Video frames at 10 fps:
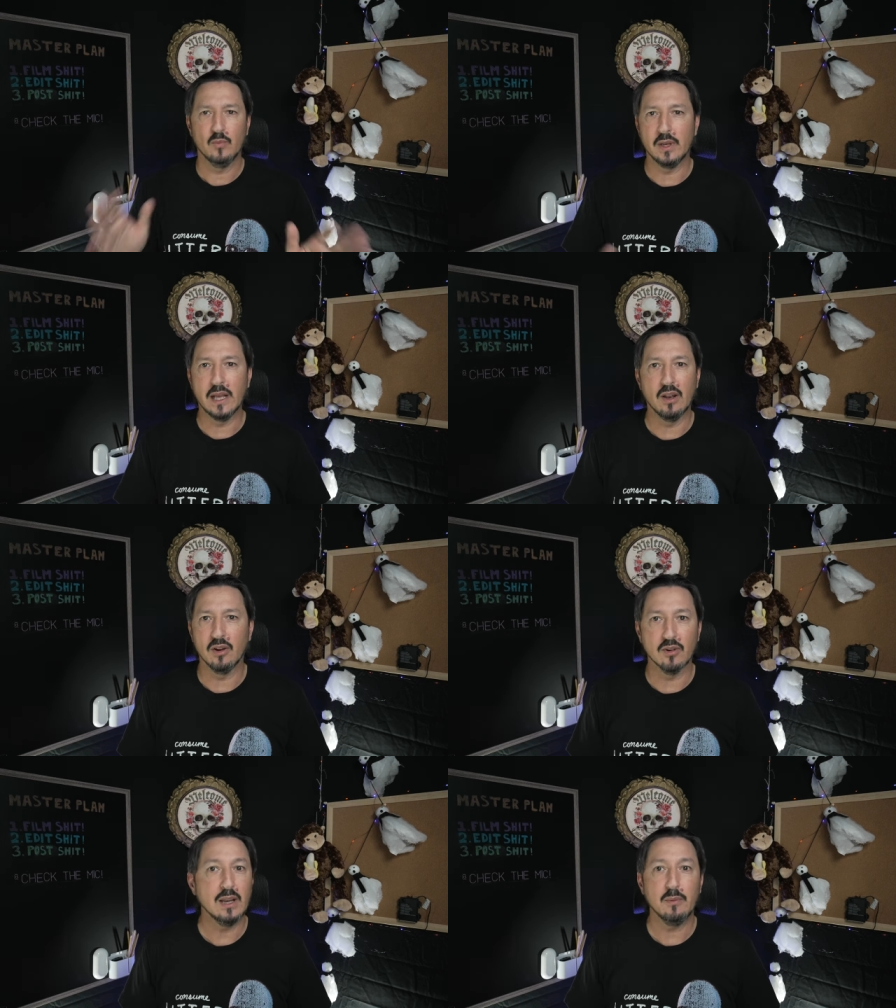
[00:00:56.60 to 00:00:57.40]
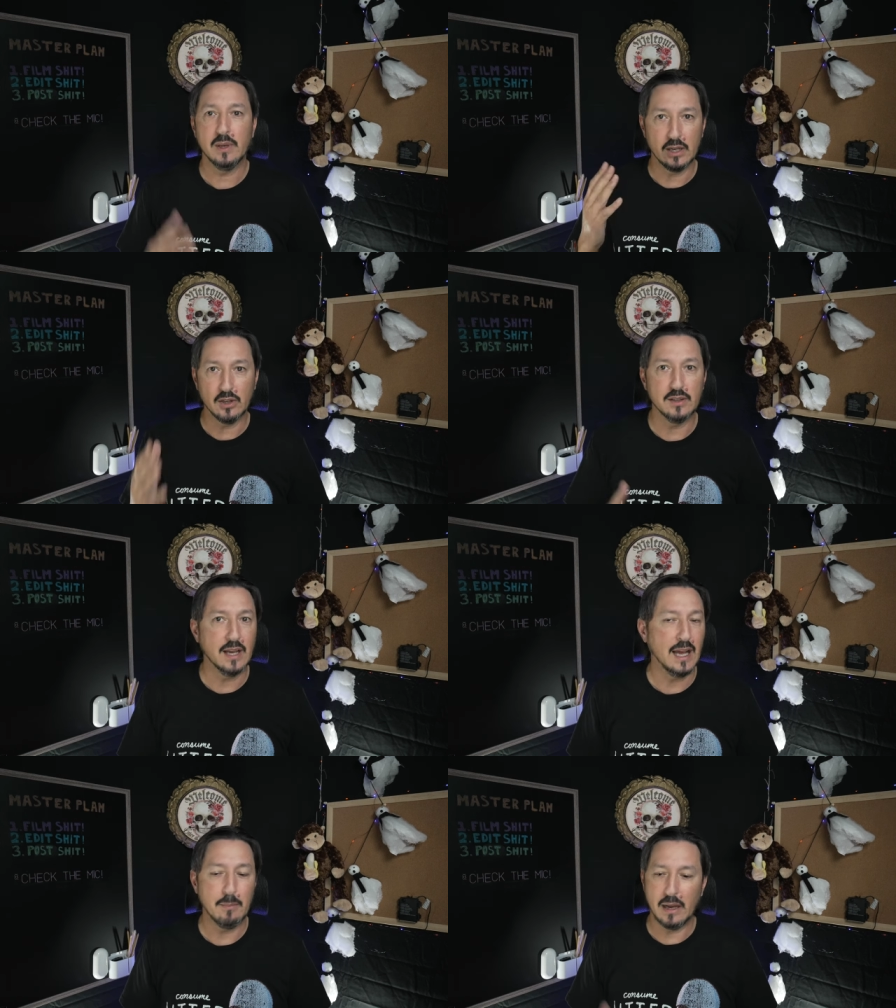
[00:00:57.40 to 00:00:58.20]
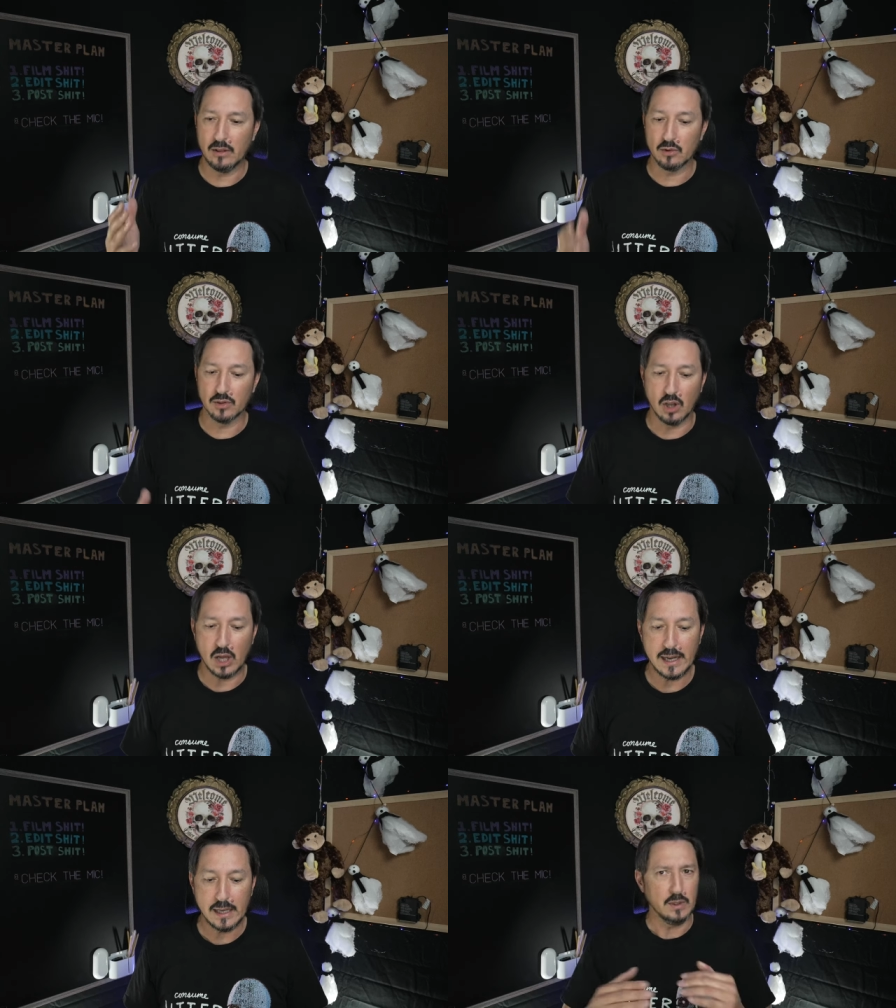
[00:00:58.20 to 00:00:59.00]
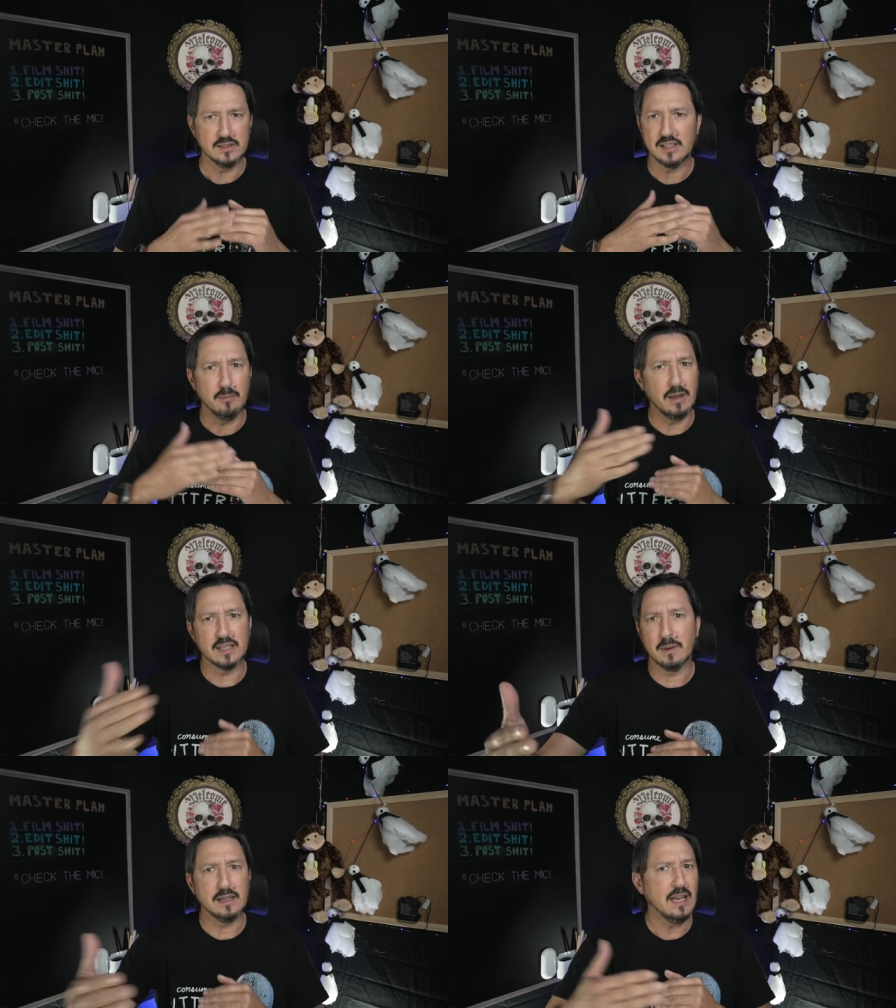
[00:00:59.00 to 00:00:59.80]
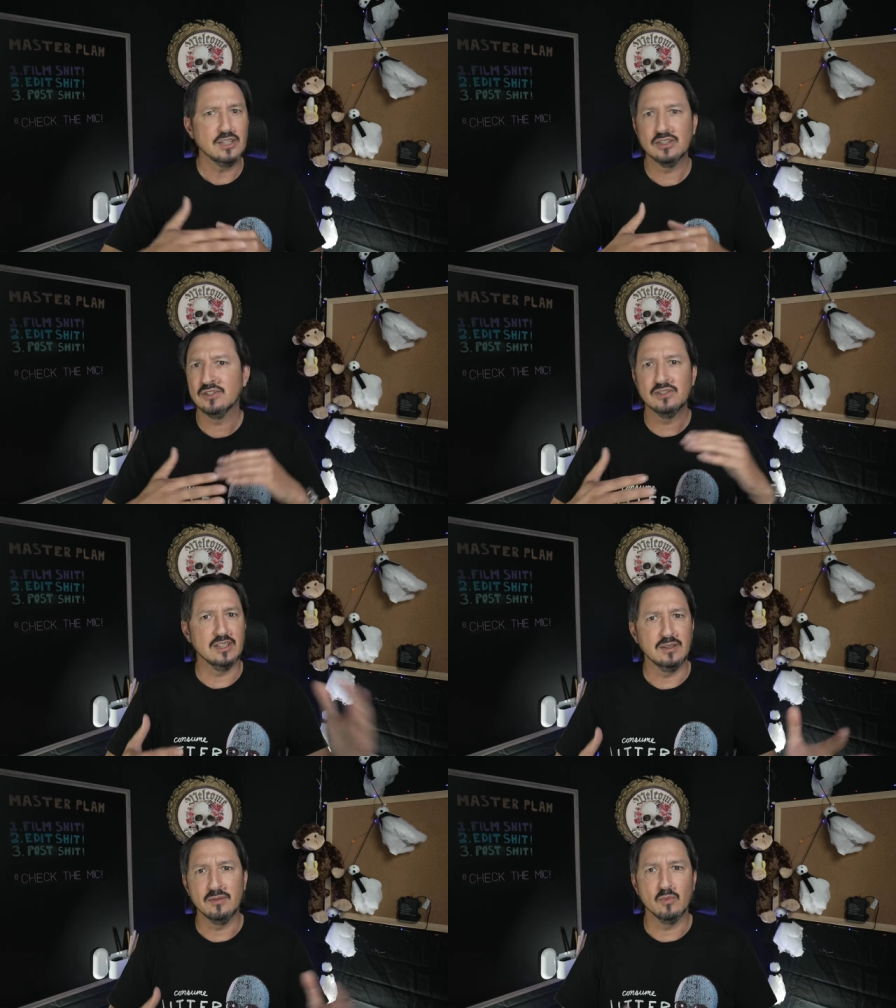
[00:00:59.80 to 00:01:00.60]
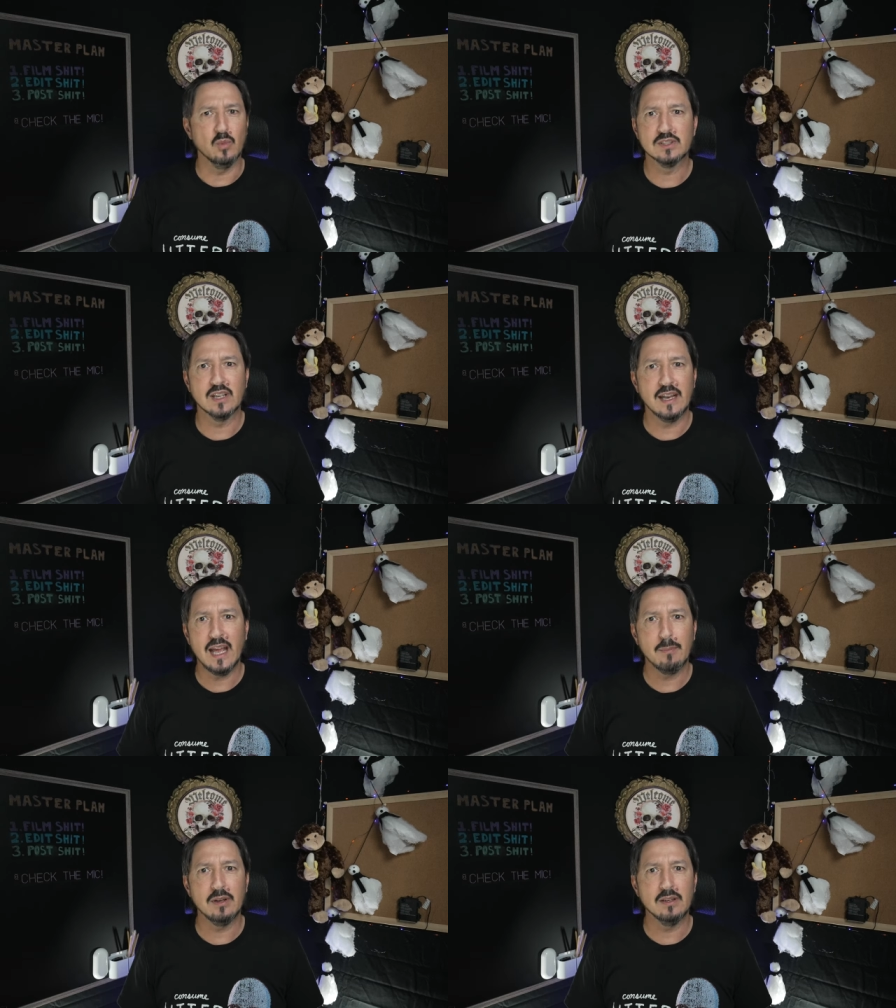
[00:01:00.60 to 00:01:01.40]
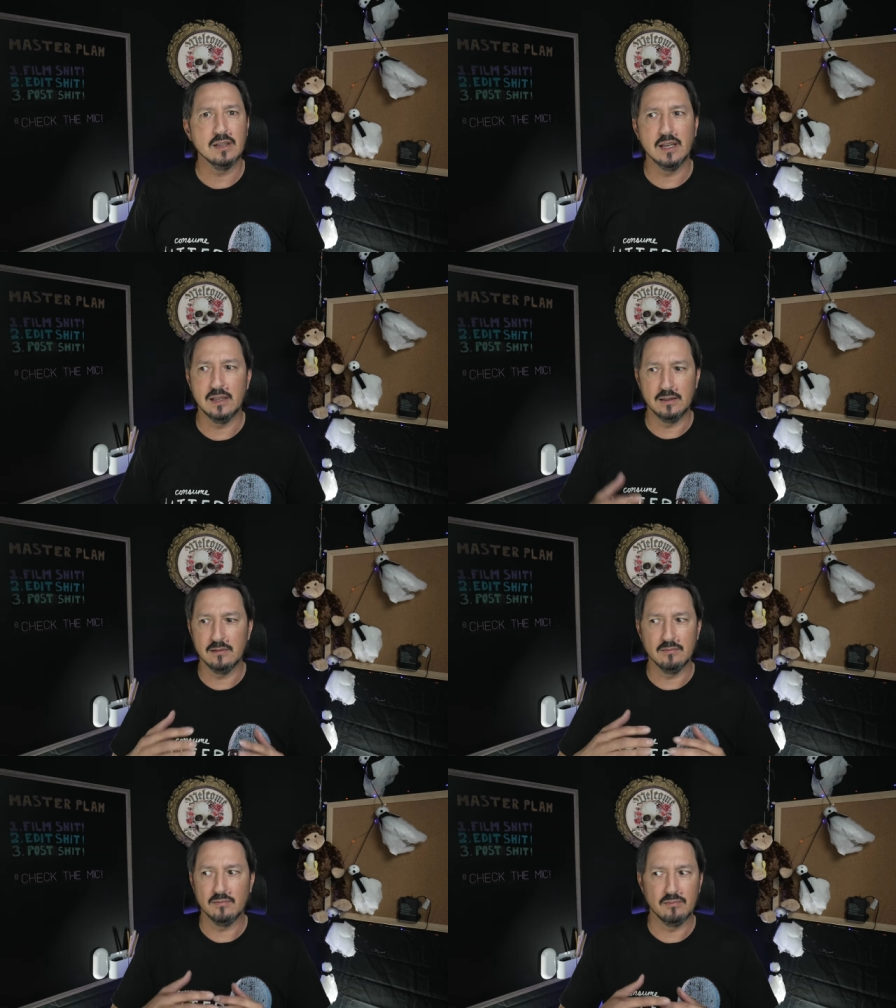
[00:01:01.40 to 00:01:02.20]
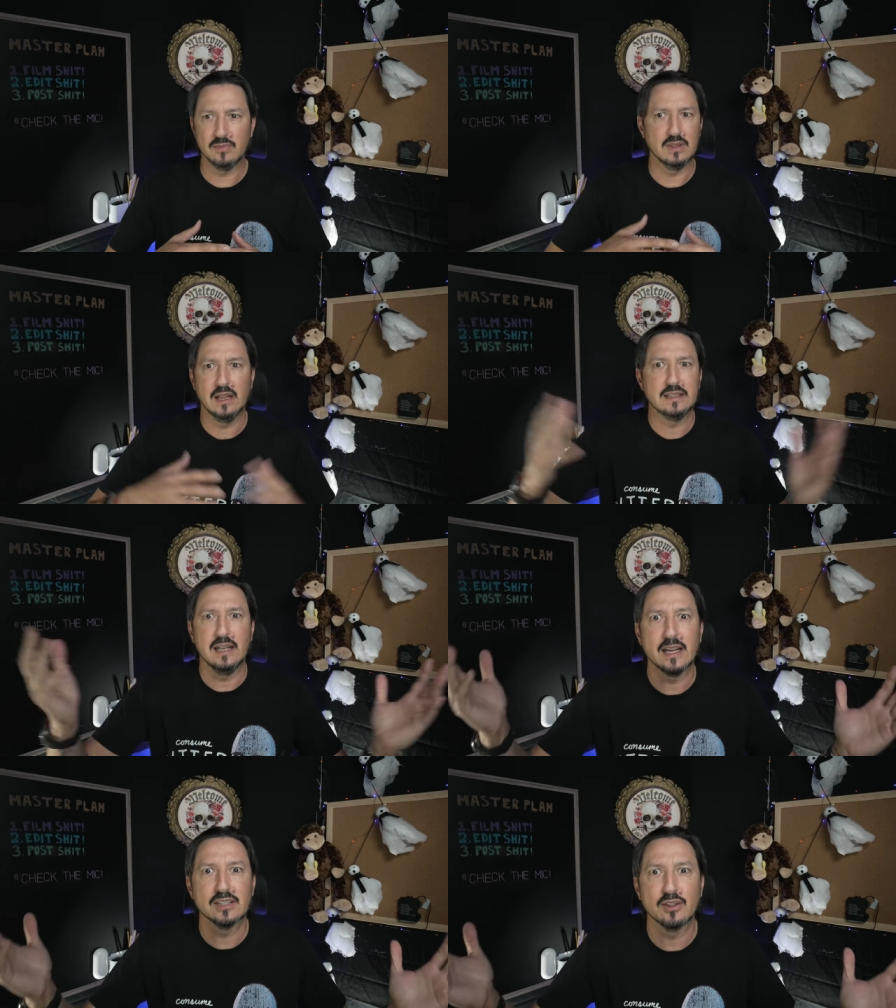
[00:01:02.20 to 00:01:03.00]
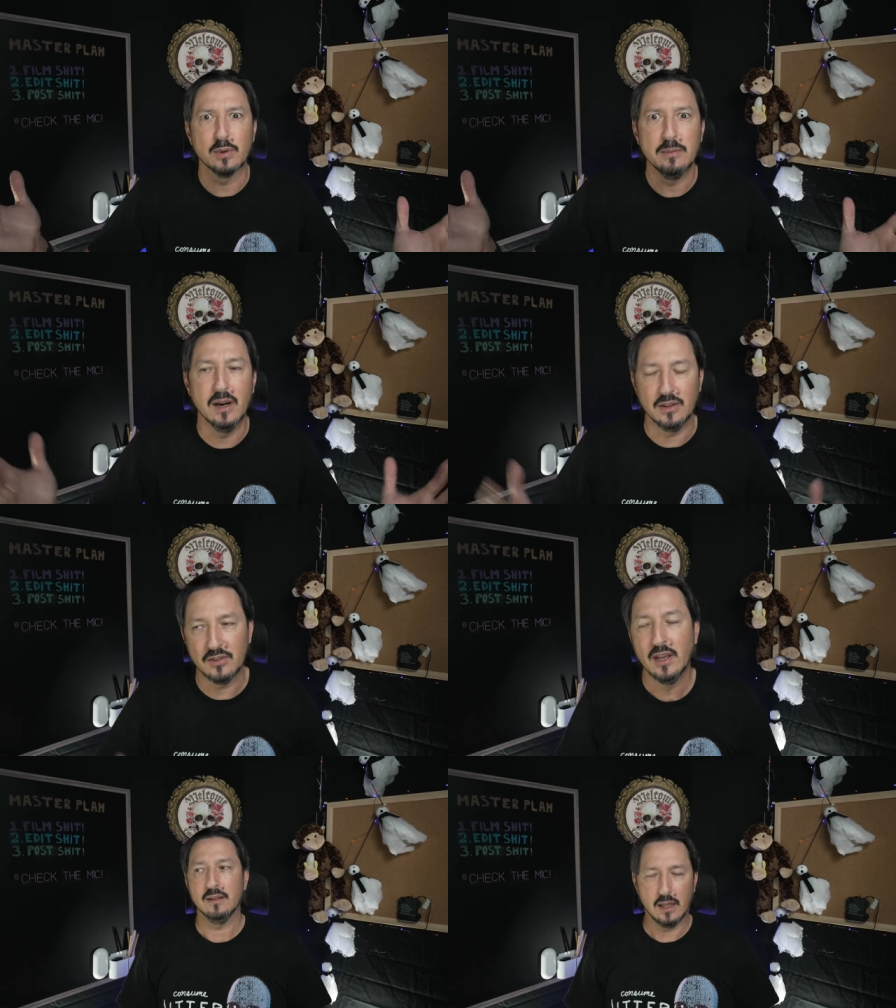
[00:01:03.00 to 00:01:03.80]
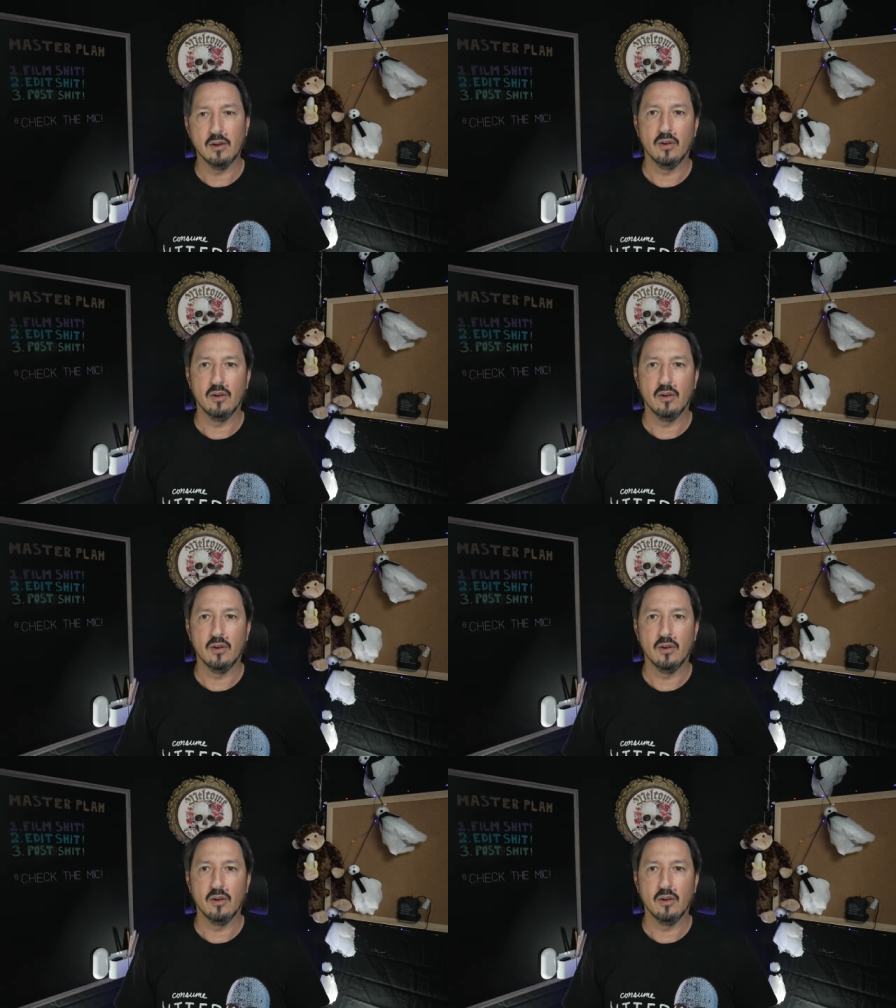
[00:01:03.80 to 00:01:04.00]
We got along great, we had a good time, I learned a lot. We set up expectations and what's going to happen in the, like the next 3 months. It